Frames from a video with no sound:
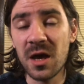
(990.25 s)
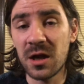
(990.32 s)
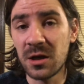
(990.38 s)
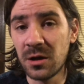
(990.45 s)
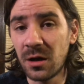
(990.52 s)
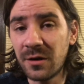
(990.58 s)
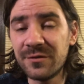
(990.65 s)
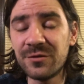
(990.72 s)

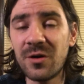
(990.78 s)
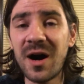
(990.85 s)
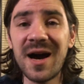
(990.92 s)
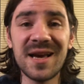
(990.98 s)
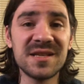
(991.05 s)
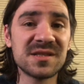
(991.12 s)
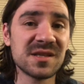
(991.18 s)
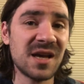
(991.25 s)
love
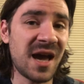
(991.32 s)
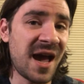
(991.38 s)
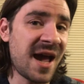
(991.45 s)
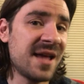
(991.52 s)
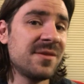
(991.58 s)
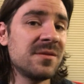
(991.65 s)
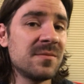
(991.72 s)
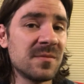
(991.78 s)
wise
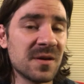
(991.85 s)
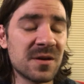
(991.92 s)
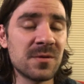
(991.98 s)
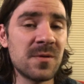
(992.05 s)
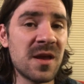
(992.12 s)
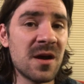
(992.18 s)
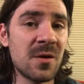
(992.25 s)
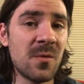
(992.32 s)
and
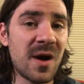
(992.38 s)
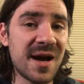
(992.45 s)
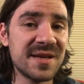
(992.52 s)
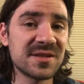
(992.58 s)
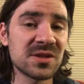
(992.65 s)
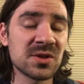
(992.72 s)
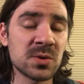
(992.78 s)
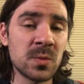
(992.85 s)
career
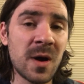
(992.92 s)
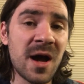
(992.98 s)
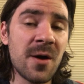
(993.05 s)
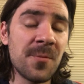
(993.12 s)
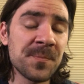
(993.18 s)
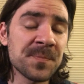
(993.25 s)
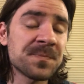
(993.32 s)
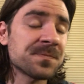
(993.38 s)
wise as
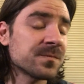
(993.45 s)
well